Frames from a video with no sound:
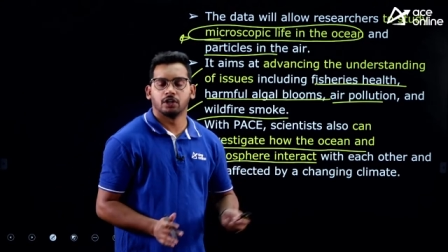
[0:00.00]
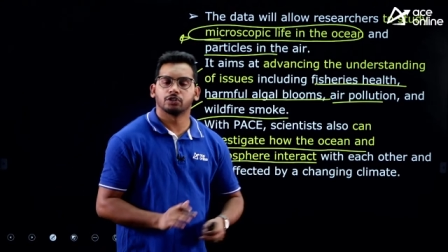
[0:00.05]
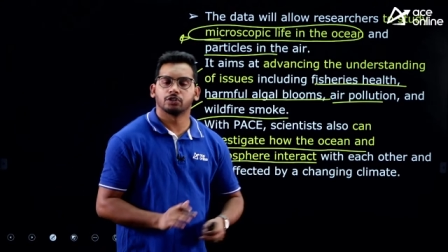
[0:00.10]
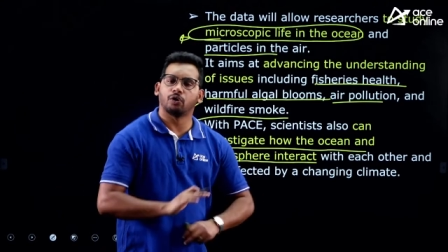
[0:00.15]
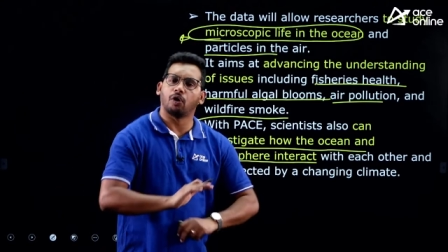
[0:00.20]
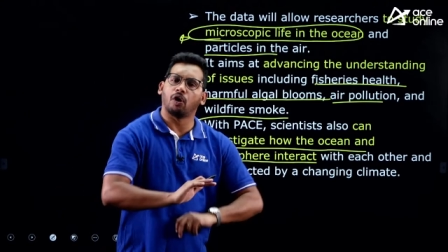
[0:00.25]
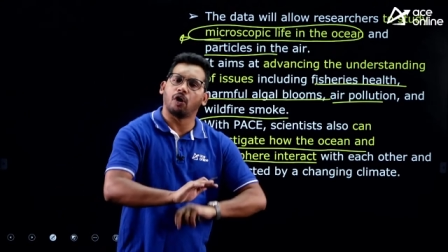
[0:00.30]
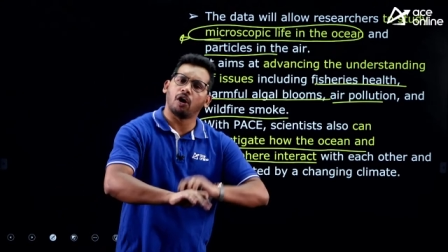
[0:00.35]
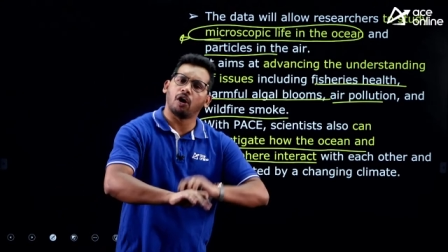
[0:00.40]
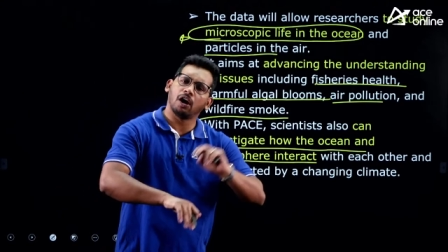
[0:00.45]
So
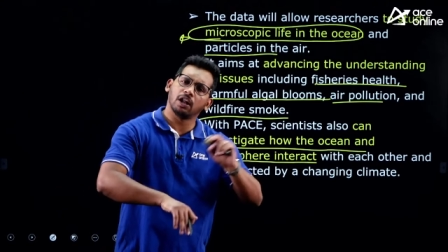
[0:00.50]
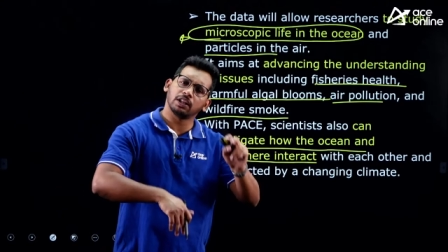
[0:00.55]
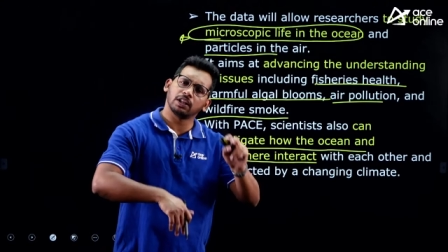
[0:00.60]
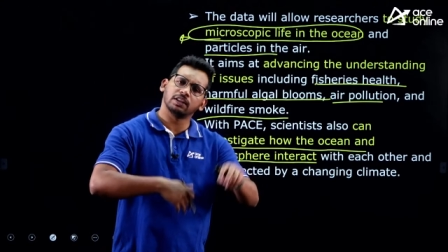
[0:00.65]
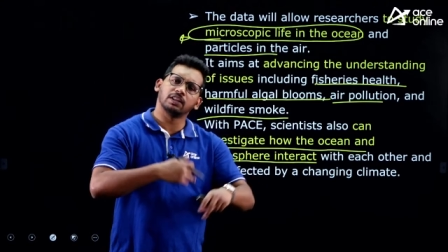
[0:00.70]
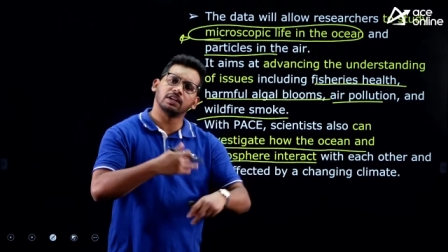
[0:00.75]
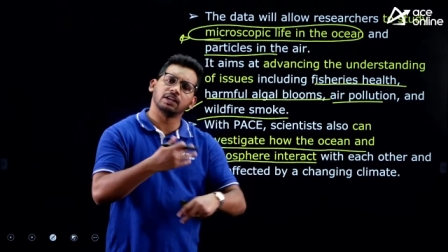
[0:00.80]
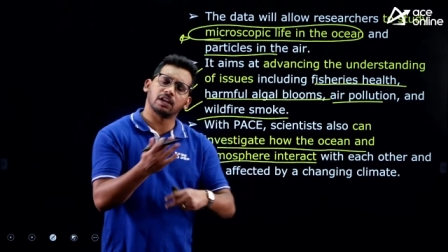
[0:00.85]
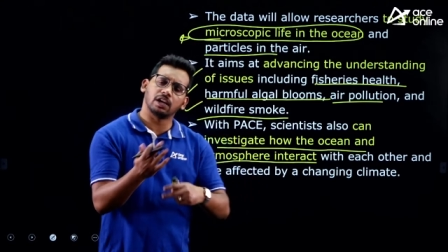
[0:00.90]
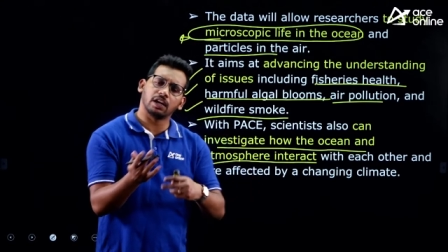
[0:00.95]
all the
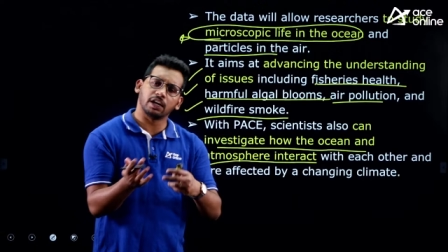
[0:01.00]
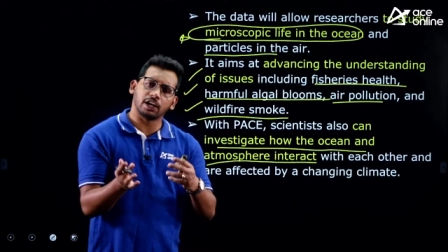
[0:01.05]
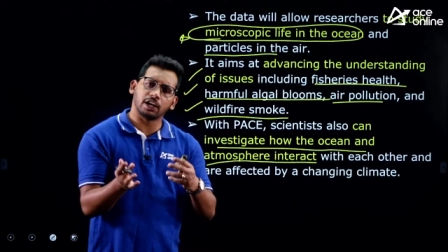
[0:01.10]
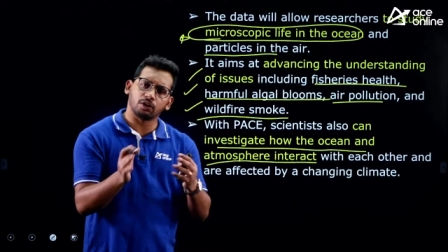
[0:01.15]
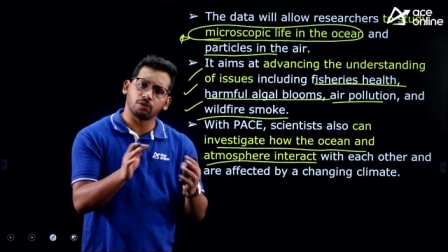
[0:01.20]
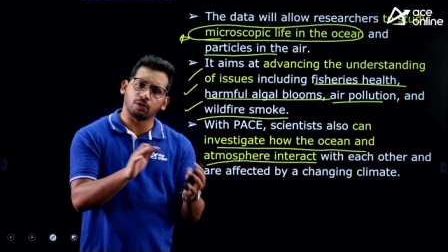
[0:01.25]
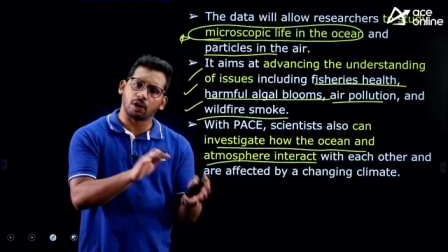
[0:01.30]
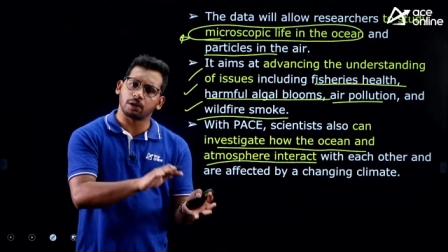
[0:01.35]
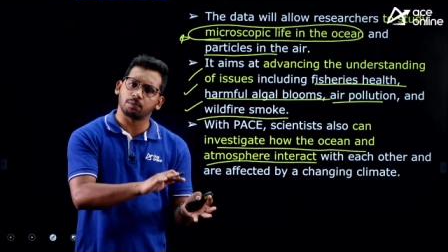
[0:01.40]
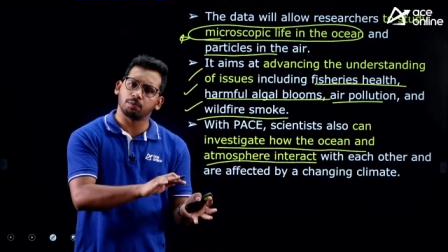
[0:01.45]
thing
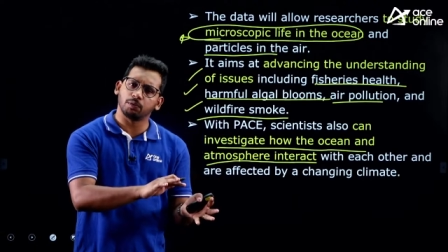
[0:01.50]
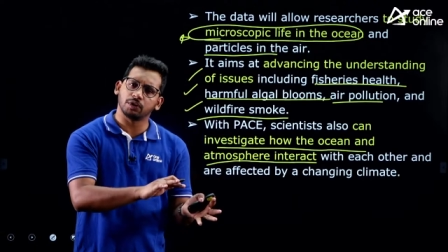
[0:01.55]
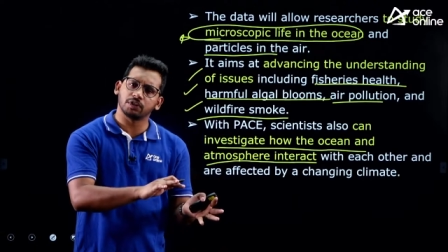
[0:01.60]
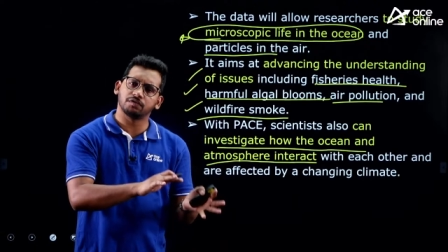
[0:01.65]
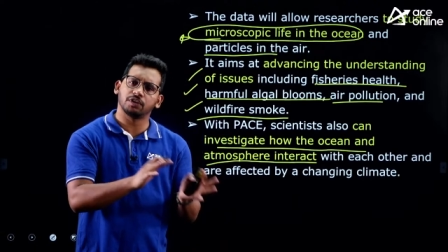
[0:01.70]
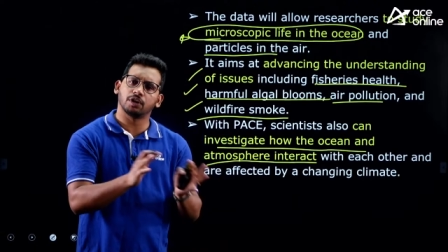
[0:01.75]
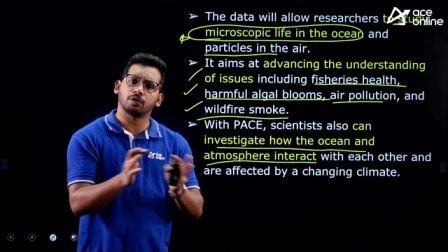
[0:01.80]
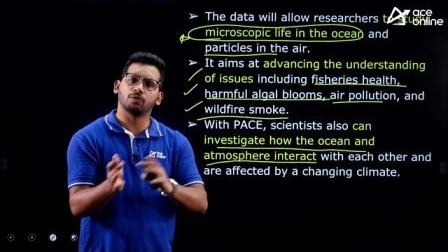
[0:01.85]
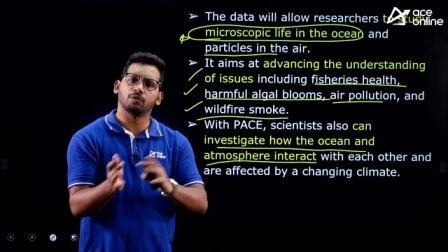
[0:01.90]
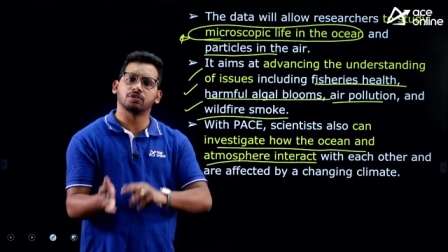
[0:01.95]
related to
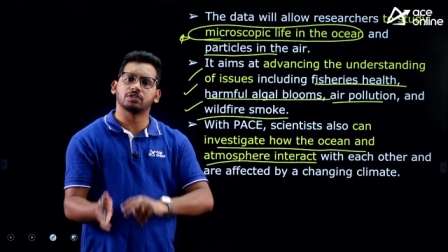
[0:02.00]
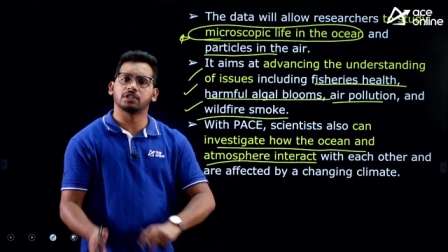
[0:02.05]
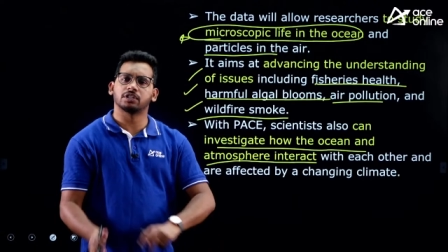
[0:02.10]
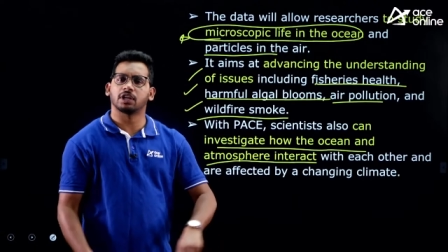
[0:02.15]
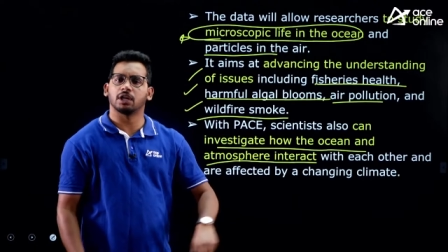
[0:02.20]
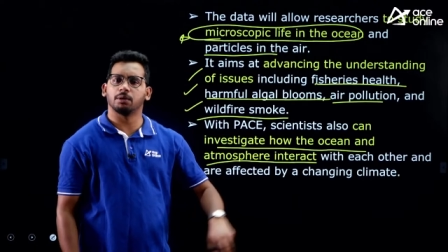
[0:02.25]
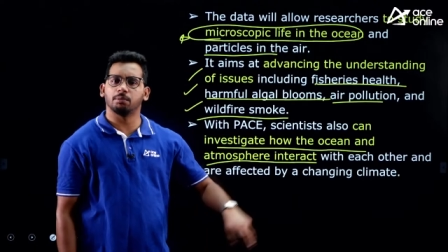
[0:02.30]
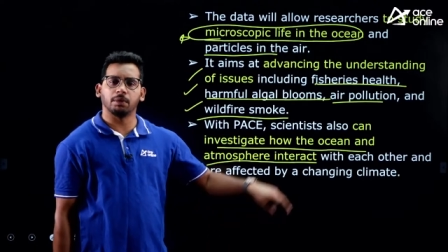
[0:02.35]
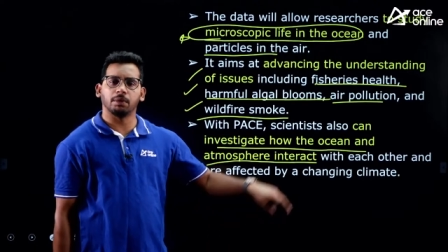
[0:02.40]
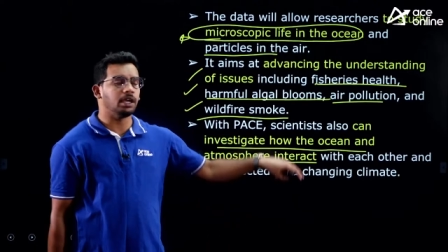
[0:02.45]
atmosphere, ocean
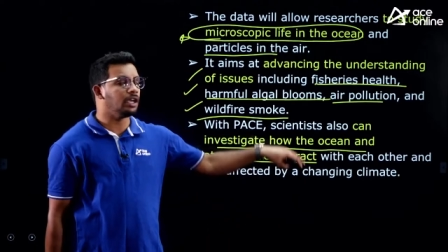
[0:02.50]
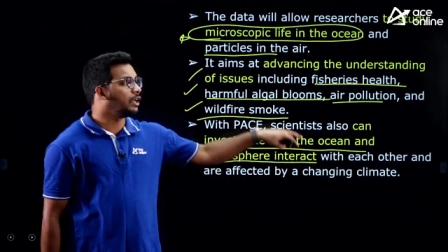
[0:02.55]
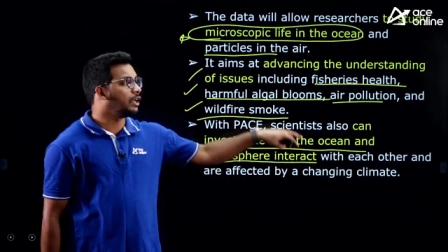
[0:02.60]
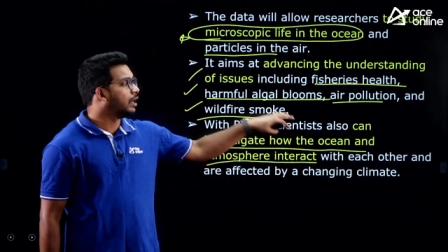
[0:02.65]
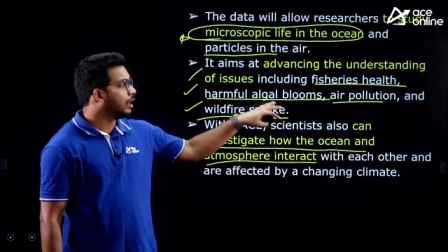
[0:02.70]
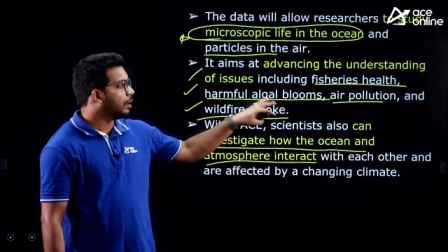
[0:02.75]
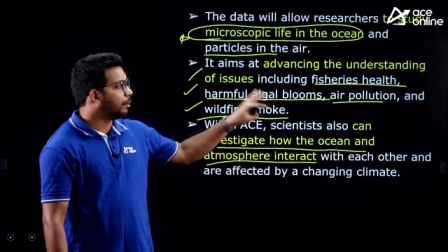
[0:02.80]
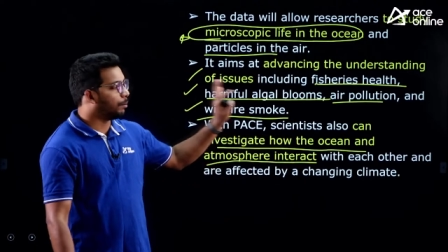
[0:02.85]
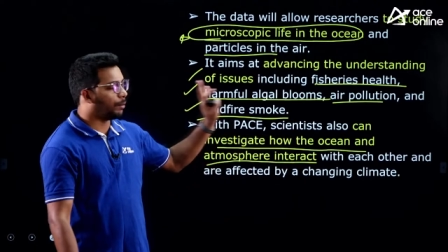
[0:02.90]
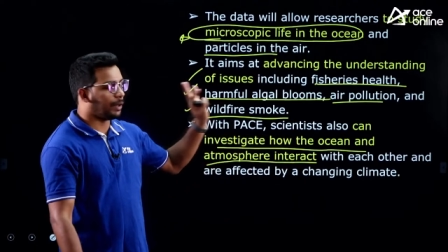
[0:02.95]
can be
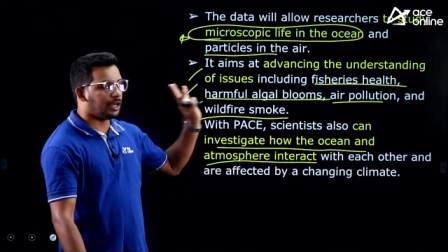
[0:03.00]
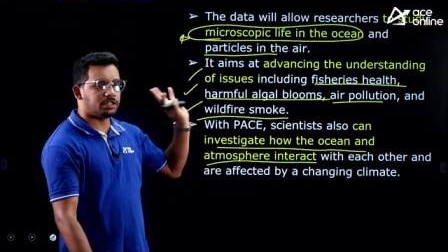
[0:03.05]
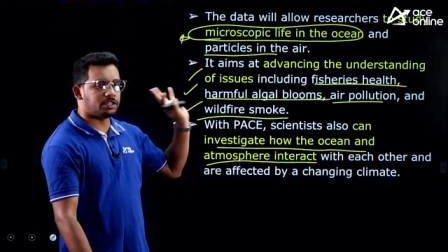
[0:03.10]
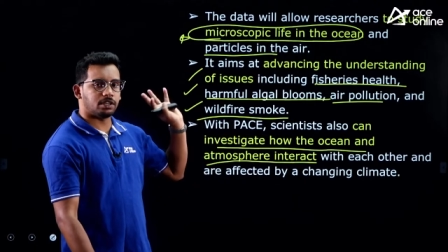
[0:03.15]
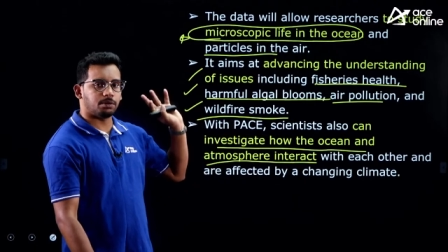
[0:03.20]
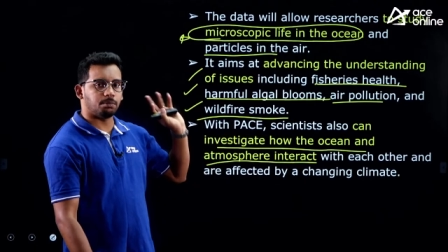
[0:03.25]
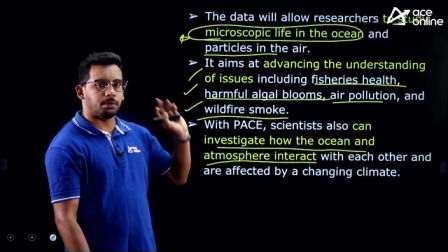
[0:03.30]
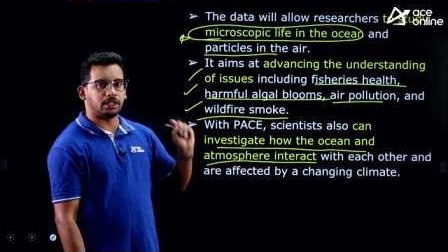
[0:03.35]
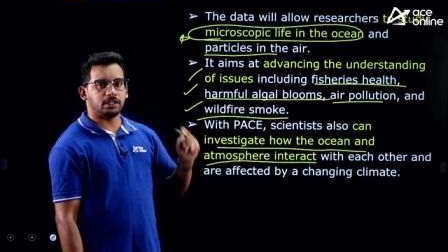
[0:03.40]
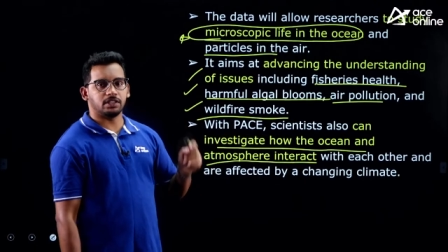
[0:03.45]

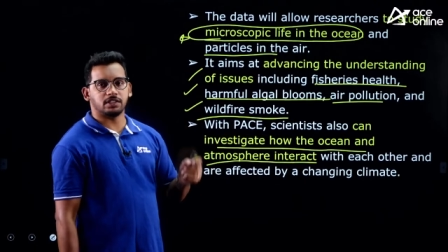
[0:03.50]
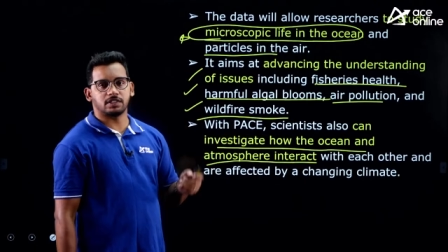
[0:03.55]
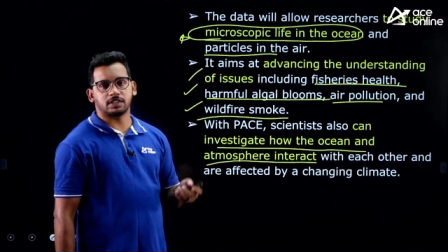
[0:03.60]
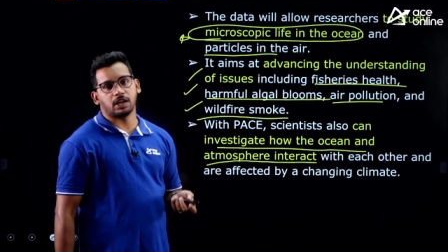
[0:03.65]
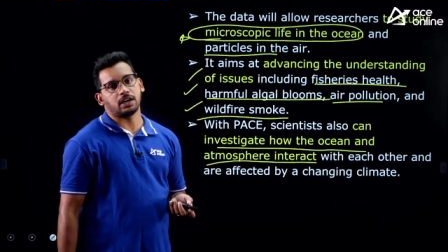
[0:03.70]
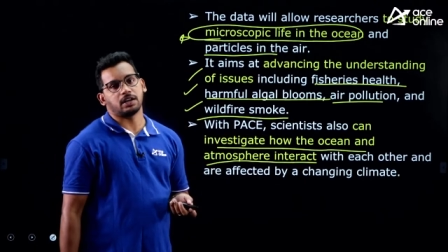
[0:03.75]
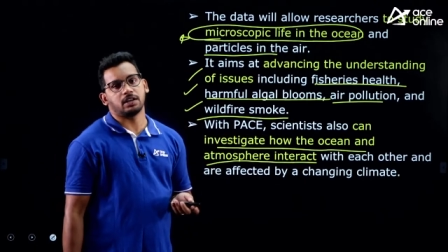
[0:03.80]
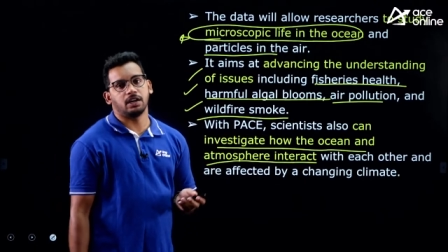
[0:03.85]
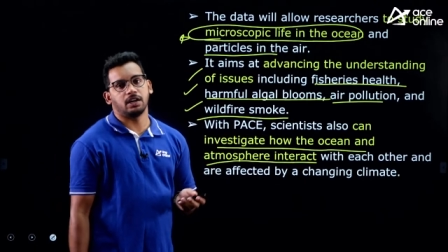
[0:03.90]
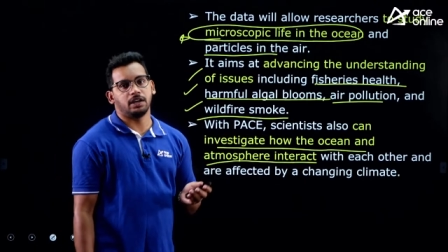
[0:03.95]
measured by the
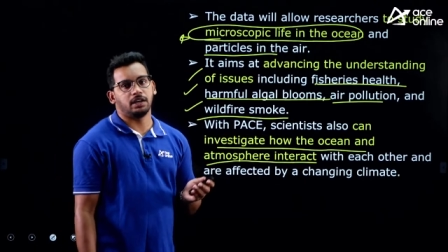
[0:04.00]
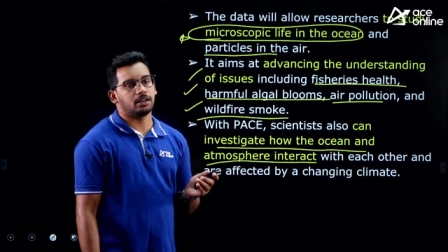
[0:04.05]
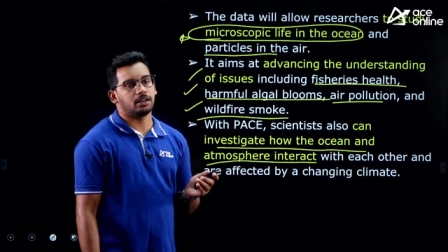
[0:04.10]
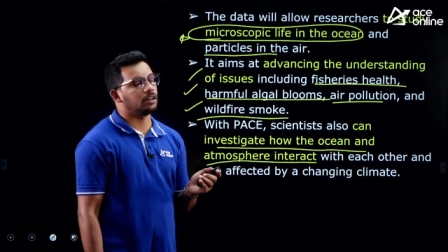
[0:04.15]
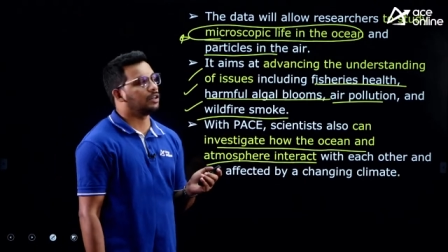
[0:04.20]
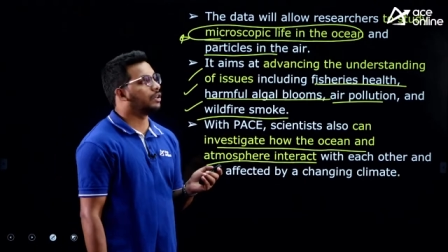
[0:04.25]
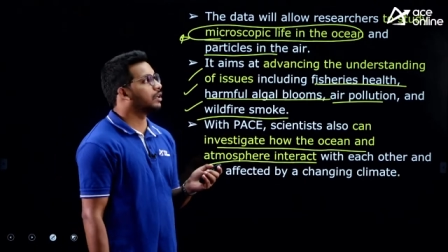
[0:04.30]
satellite,